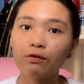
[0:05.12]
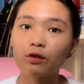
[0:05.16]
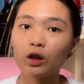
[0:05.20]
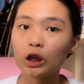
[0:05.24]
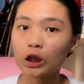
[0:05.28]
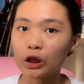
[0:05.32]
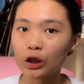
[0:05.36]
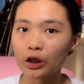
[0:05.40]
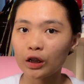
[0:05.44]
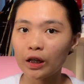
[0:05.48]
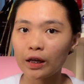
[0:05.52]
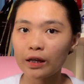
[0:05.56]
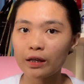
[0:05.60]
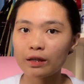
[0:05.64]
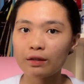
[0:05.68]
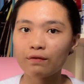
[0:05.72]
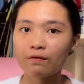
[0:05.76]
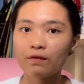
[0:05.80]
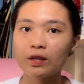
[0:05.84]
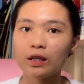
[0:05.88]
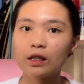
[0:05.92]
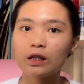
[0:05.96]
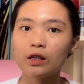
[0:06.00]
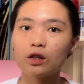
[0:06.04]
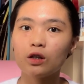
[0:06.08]
for today's
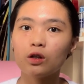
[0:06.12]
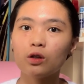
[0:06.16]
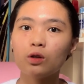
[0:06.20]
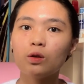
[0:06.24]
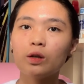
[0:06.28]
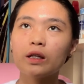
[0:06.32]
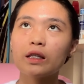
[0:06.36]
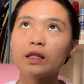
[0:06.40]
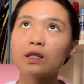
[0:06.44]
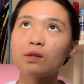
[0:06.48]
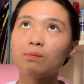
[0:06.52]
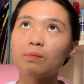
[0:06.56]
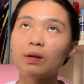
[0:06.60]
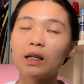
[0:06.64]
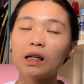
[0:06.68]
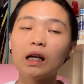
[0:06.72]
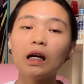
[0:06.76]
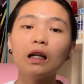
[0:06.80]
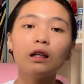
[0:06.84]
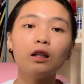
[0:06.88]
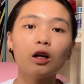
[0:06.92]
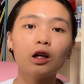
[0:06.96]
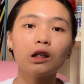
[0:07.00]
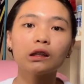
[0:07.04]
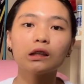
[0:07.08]
video, it's been
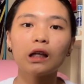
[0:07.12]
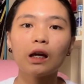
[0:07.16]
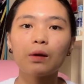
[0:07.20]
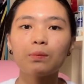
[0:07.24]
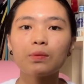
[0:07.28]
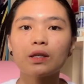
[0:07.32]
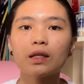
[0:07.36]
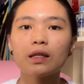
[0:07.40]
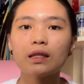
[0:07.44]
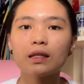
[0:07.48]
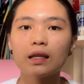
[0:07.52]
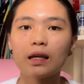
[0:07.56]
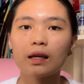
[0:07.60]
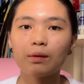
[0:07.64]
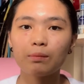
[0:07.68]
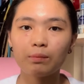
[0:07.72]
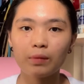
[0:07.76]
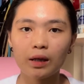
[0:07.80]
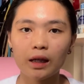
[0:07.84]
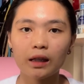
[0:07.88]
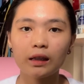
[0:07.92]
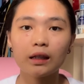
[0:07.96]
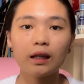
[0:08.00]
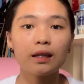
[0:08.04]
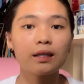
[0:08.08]
a long time since I
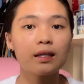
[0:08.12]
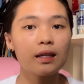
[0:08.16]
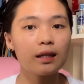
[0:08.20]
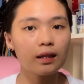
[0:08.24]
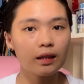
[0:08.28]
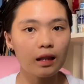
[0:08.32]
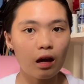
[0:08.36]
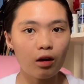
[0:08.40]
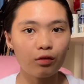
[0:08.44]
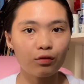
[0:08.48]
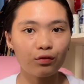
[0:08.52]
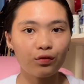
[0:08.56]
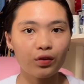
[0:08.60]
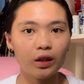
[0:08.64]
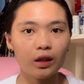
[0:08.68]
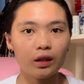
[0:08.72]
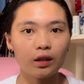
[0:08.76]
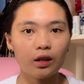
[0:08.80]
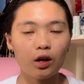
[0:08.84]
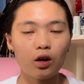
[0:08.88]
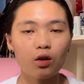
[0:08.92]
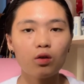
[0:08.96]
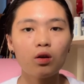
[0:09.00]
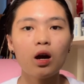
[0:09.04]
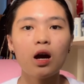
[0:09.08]
made a sit-down
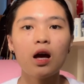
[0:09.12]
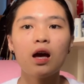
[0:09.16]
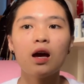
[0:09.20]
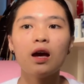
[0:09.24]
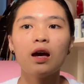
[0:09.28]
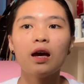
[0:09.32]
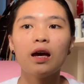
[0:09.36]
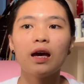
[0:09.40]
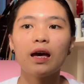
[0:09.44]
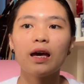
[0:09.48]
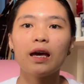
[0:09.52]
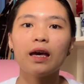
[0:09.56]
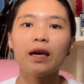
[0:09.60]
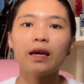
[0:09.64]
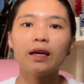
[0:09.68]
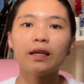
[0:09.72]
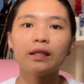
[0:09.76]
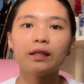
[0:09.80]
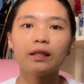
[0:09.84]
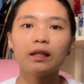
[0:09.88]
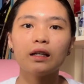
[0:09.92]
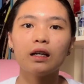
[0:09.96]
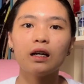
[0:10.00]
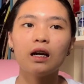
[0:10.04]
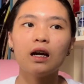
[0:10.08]
video.
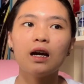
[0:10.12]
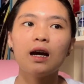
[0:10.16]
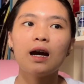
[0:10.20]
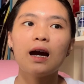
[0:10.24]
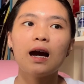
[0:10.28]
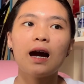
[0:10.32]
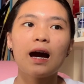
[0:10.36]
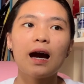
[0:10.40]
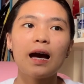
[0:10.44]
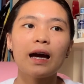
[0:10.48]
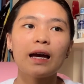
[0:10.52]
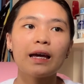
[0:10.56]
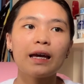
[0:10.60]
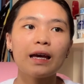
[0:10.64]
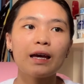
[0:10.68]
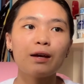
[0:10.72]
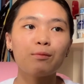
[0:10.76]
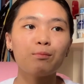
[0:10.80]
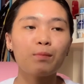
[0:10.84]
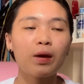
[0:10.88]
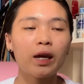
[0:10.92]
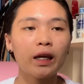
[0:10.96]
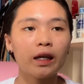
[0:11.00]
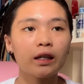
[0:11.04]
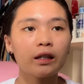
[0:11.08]
And I
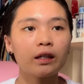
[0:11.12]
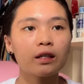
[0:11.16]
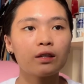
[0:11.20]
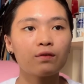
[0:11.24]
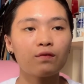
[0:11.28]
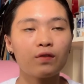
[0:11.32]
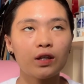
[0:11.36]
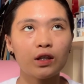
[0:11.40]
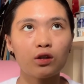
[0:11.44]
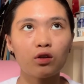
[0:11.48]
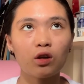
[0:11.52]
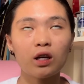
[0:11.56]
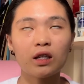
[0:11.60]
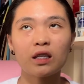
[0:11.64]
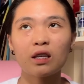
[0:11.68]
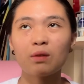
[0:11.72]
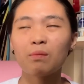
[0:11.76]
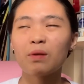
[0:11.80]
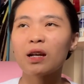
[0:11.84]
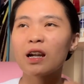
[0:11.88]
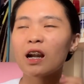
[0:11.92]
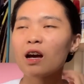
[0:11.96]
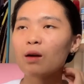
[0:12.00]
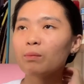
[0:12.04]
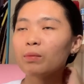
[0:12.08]
am making this video kasi
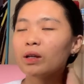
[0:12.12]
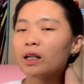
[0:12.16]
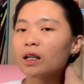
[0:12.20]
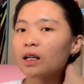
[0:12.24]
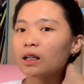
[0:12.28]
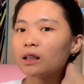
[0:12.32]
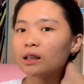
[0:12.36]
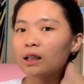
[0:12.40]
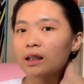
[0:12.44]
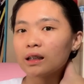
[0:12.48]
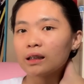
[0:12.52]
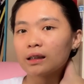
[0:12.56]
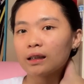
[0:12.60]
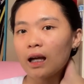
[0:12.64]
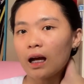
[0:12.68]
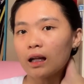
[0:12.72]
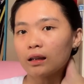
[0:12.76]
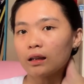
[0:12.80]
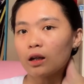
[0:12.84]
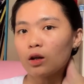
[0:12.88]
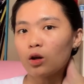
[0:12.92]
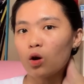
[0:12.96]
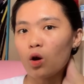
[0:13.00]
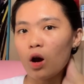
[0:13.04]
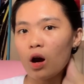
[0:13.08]
marami nang
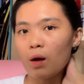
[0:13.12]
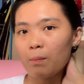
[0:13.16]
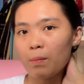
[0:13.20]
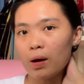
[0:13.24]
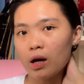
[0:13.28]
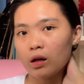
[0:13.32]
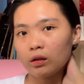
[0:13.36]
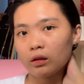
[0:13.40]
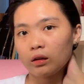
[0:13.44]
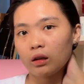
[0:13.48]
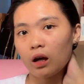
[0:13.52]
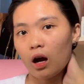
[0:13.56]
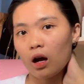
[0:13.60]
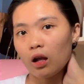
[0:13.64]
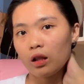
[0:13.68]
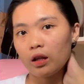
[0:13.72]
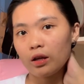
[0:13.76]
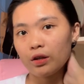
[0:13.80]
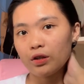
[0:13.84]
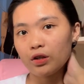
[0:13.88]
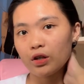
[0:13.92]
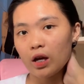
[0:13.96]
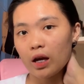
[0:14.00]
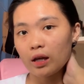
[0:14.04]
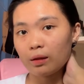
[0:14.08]
nagtatanong about
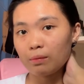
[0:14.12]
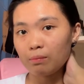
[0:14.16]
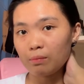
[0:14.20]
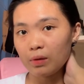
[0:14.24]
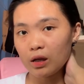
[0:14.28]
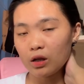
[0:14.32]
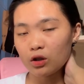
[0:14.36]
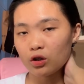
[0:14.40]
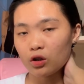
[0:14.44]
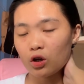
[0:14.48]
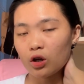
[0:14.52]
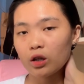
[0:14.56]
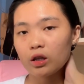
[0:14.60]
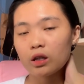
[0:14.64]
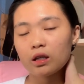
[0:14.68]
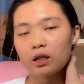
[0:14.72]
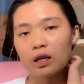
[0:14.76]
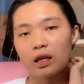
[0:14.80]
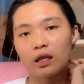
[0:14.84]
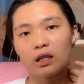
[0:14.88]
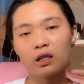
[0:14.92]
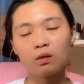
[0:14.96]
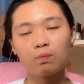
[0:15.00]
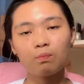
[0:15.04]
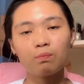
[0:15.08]
college admissions,
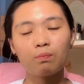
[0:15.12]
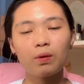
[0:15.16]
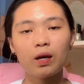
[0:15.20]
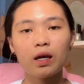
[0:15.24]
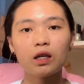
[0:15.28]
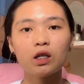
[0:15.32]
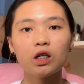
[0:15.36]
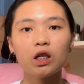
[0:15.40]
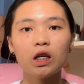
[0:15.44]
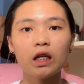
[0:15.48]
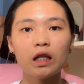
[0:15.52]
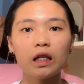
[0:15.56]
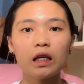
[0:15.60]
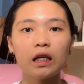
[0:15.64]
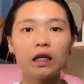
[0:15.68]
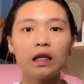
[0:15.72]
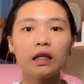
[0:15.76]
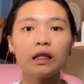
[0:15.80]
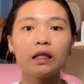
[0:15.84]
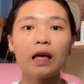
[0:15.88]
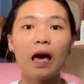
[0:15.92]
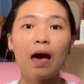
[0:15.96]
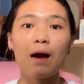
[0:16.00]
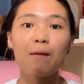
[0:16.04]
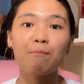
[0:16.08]
especially
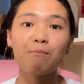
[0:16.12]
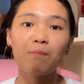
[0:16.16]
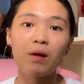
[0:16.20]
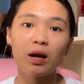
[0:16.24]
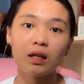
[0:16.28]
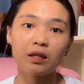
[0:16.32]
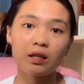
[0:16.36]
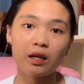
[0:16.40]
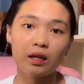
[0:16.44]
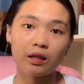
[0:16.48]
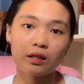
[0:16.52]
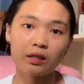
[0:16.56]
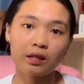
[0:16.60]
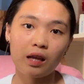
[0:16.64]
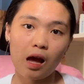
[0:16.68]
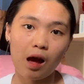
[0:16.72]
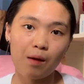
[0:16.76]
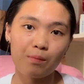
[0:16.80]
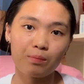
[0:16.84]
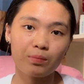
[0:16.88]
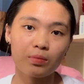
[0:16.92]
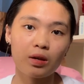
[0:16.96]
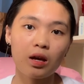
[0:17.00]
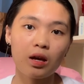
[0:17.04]
the MPASS exam.